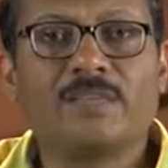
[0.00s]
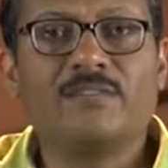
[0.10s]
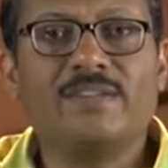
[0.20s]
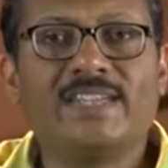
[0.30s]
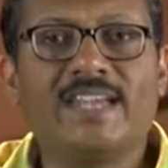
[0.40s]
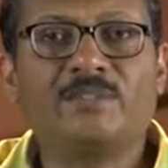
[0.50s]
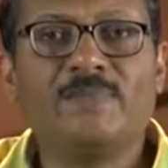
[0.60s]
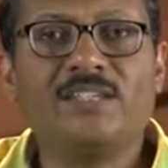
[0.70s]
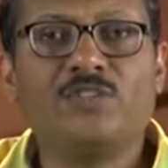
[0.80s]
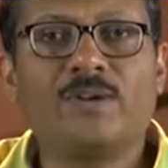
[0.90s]
which has
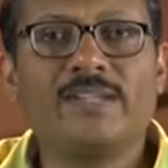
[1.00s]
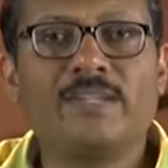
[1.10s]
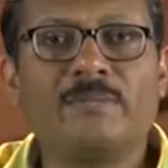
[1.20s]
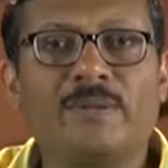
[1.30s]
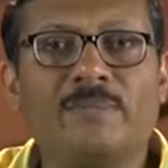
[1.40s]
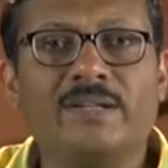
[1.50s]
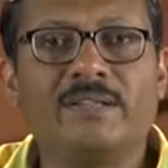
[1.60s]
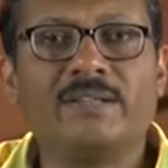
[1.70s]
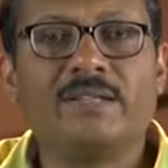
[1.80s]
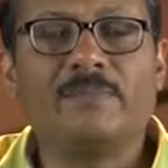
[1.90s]
been jointly
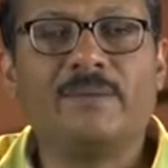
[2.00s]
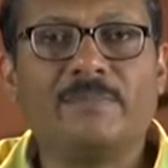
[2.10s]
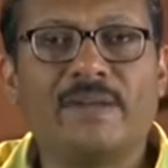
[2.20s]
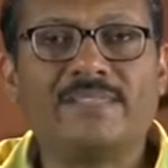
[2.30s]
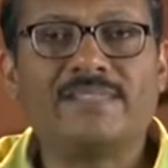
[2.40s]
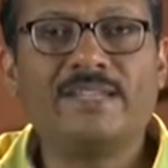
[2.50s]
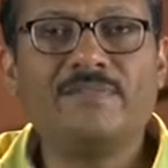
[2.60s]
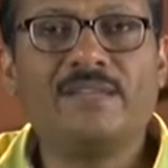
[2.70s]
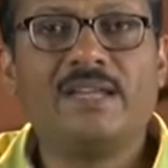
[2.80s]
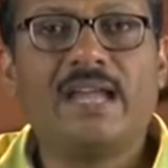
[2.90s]
prepared by
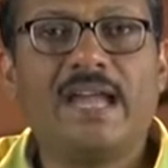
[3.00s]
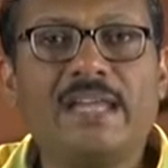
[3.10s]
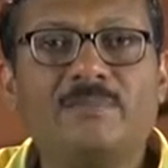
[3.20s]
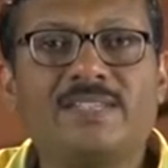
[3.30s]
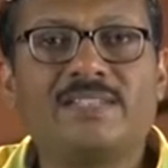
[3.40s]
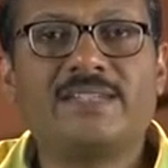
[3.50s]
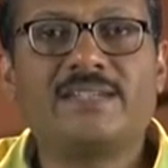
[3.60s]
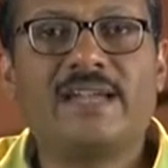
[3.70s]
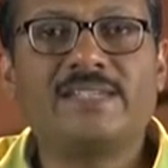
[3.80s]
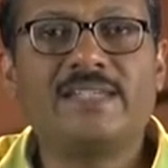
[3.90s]
myself and Mr.
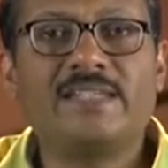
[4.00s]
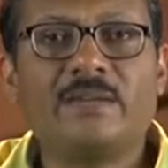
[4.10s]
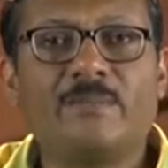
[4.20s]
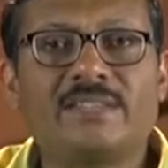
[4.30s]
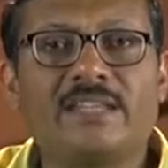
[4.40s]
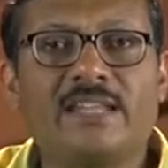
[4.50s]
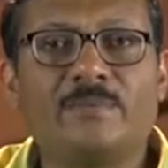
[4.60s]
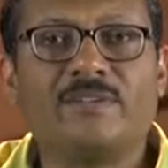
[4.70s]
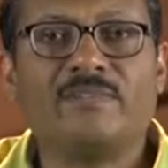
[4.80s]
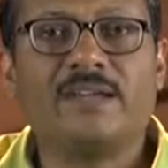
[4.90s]
Rajendra
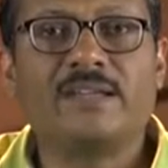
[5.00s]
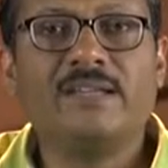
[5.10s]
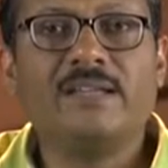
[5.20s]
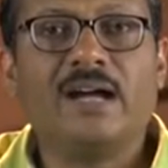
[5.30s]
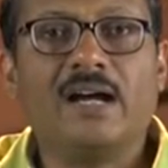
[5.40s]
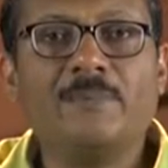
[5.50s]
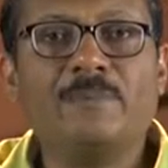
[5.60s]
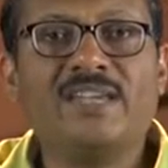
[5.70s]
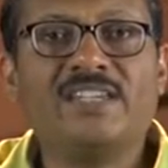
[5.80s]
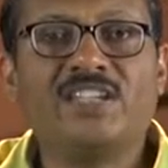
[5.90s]
Prasad Pawar, a
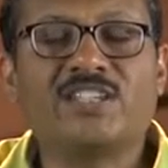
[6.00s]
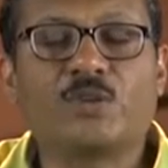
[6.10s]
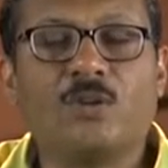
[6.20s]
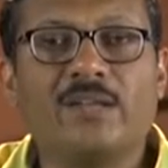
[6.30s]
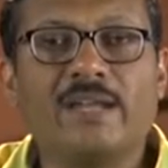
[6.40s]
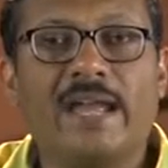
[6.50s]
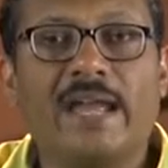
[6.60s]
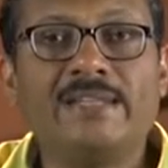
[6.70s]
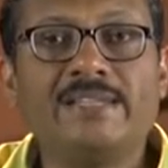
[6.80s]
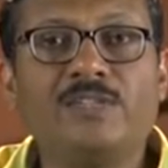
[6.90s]
PhD scholar
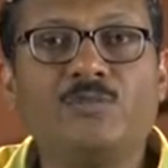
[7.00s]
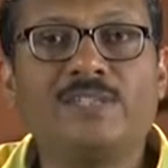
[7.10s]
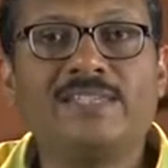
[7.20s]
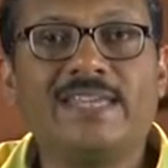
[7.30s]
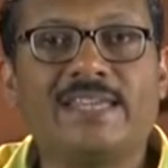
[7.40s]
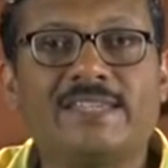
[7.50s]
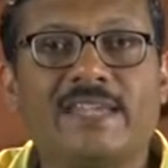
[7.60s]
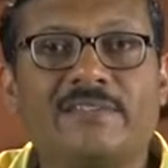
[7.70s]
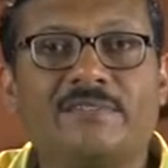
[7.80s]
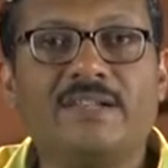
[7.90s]
and a UGC
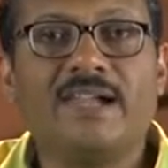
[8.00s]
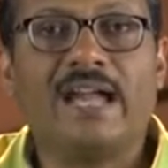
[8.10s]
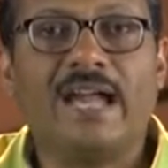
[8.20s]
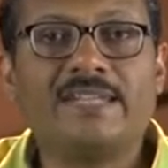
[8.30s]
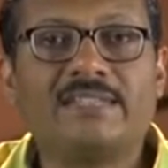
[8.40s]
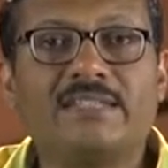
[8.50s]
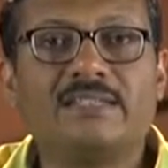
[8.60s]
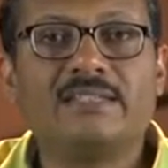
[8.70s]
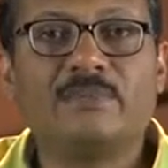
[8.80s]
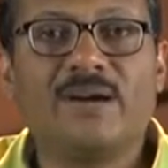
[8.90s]
SRF at
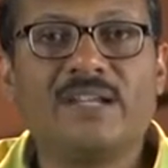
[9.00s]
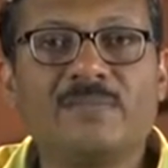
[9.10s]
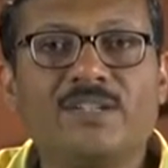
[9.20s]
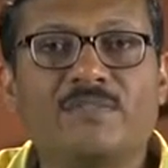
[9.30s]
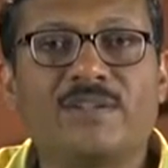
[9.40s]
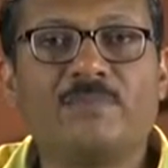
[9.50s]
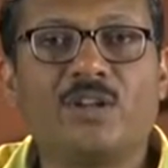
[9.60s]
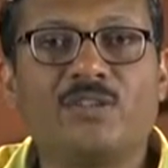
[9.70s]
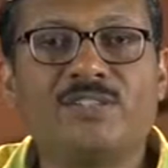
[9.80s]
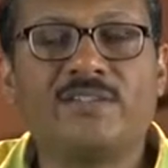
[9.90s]
Department of
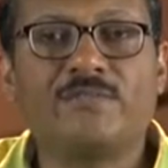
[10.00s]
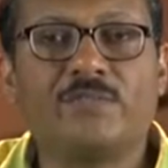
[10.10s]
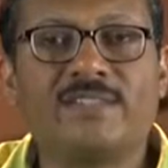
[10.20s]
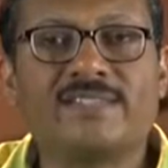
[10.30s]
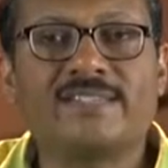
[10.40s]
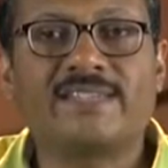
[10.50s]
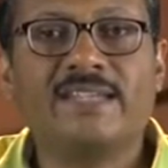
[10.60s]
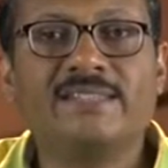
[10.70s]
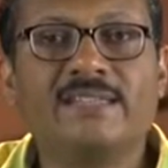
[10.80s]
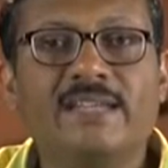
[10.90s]
Criminology and Forensic
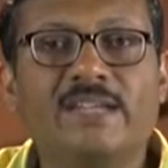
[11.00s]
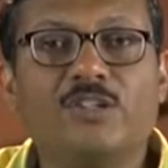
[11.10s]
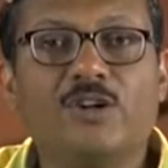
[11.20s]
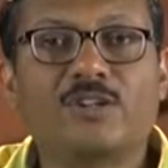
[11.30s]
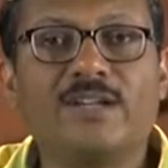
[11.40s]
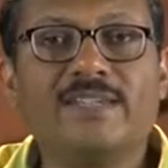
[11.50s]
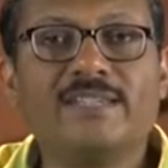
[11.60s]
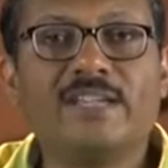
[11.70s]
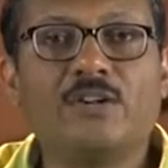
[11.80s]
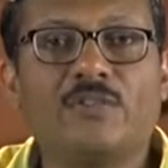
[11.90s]
Science, Dr. Hari
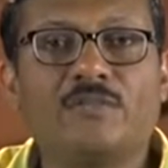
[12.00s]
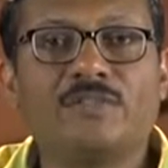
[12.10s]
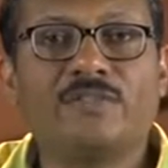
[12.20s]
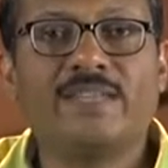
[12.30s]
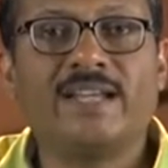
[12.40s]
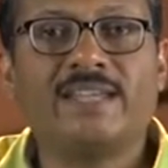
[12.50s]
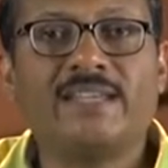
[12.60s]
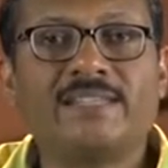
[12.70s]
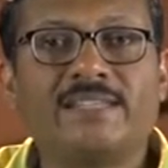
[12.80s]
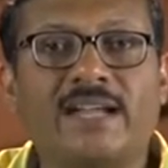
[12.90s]
Singh Gaur
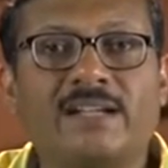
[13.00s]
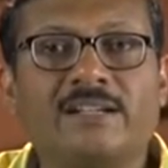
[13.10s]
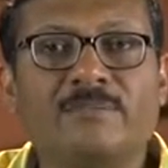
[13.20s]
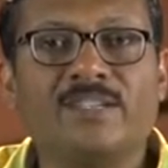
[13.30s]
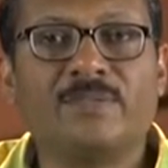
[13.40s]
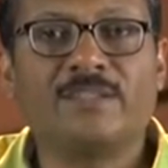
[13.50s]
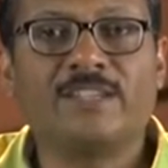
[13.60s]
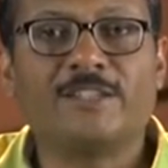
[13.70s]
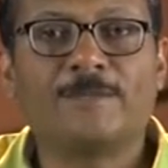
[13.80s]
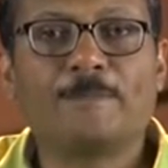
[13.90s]
Vishwavidyalay, Sagar, Madhya
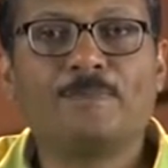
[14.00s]
Pradesh.